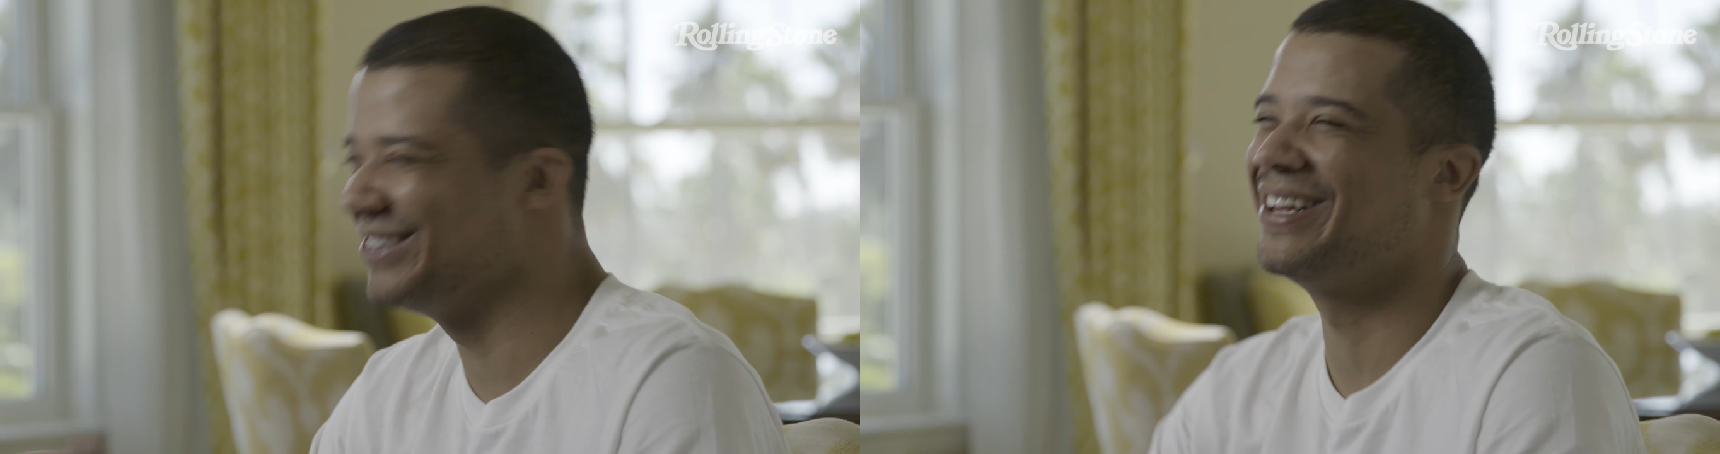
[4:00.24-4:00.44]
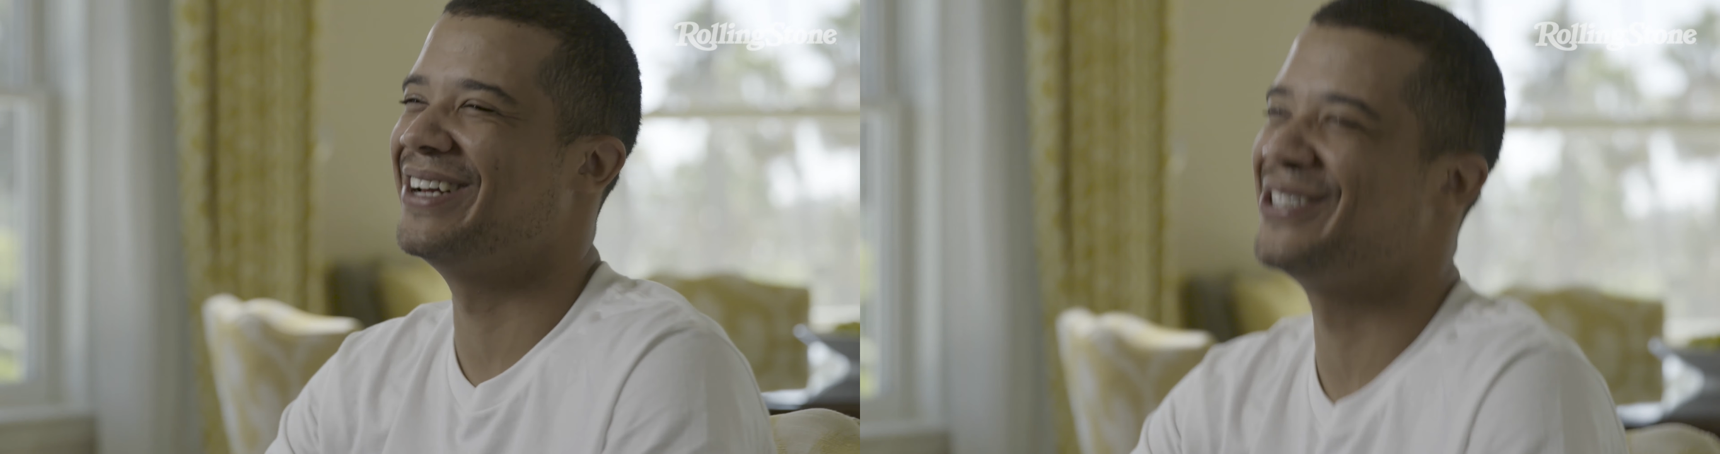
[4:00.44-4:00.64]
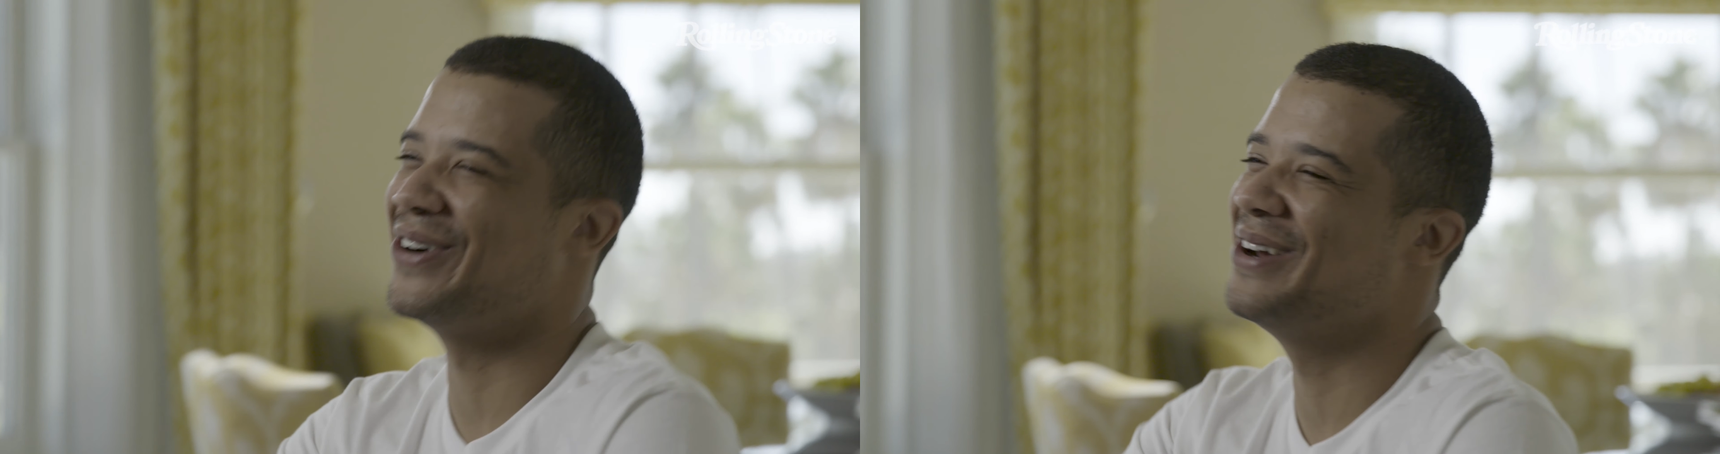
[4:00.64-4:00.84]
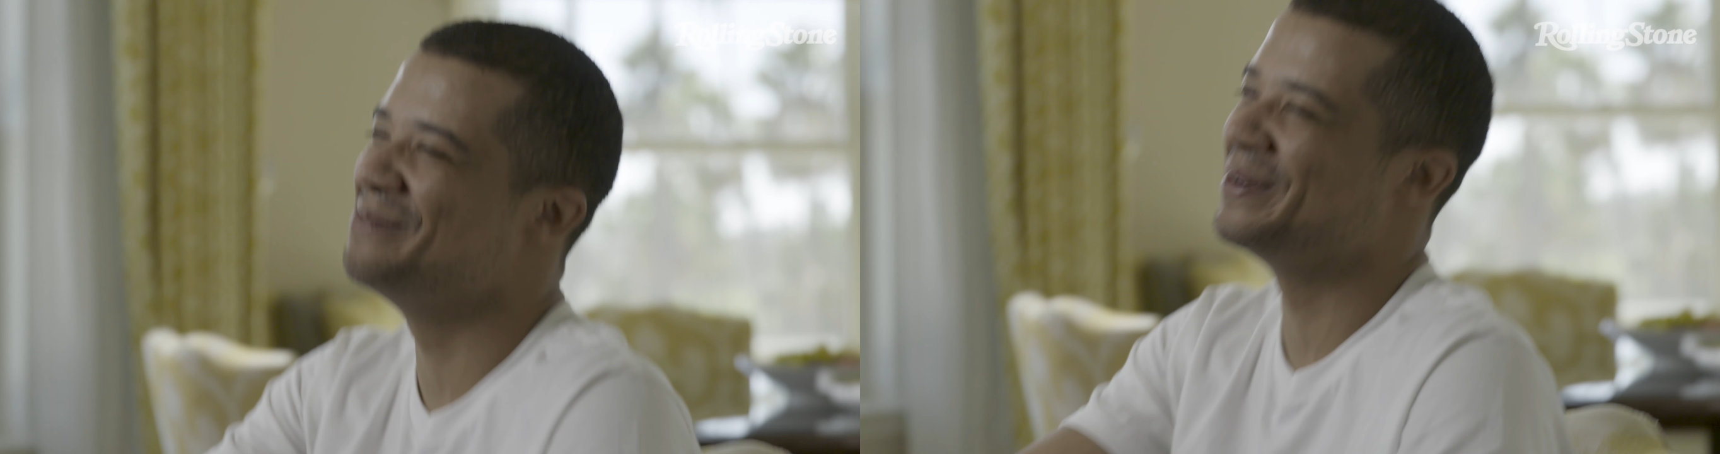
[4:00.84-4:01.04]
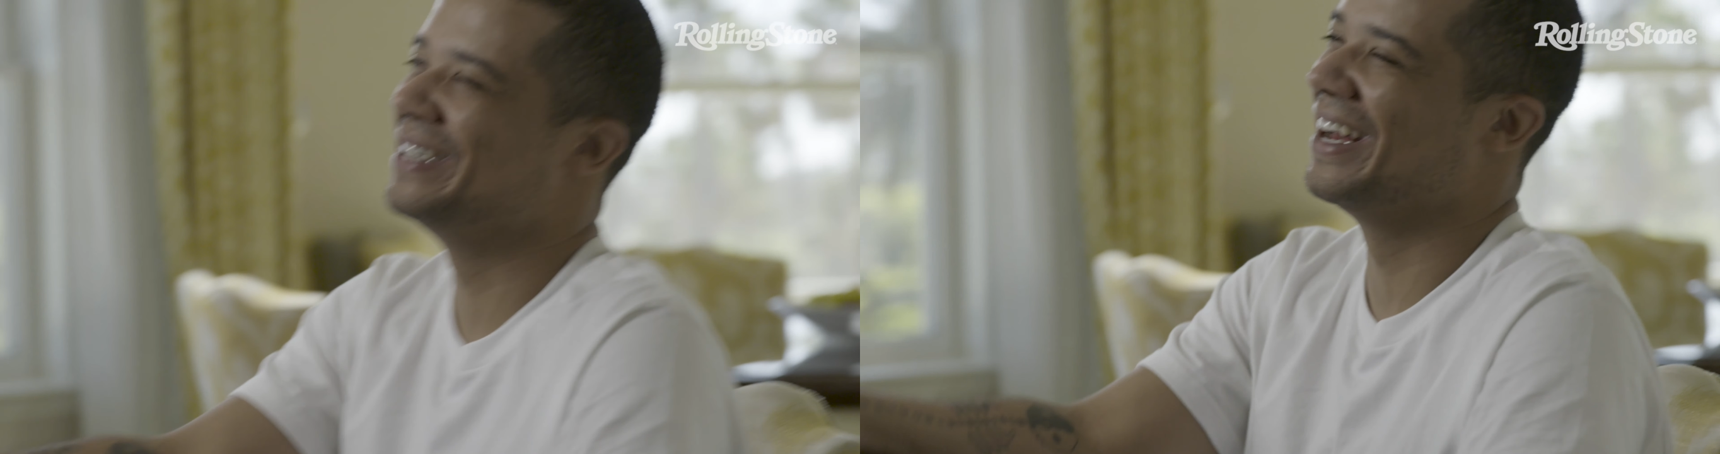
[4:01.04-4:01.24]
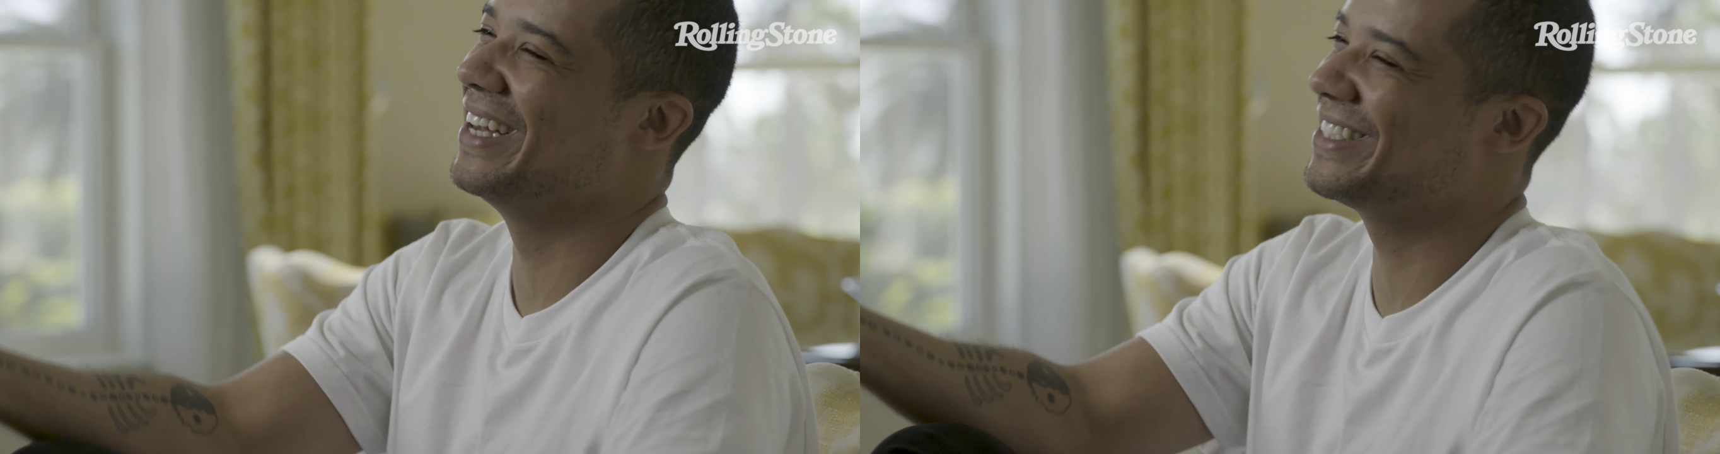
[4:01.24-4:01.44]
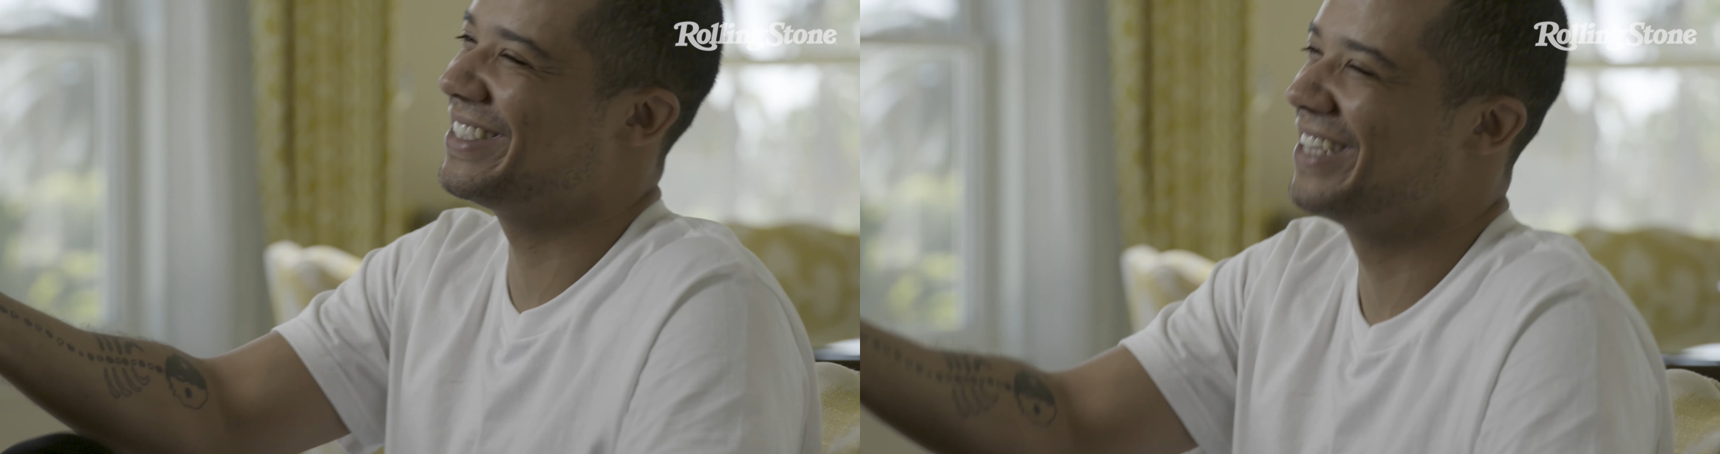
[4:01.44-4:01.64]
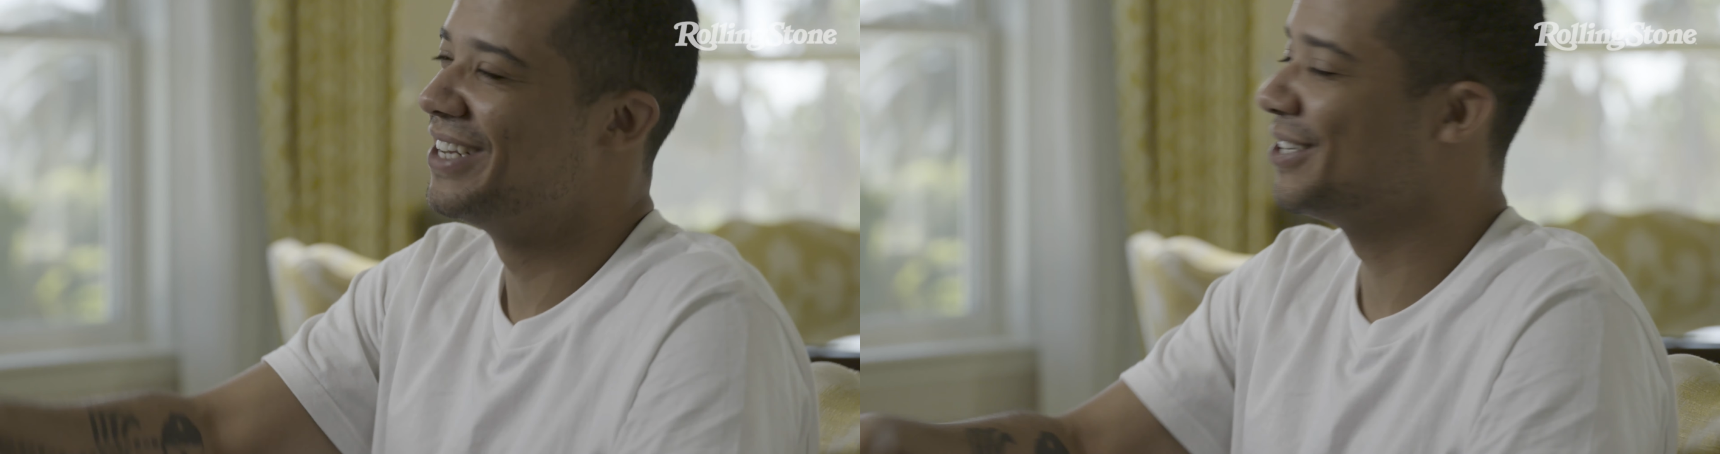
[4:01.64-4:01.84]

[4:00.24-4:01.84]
I was like trying to be nice.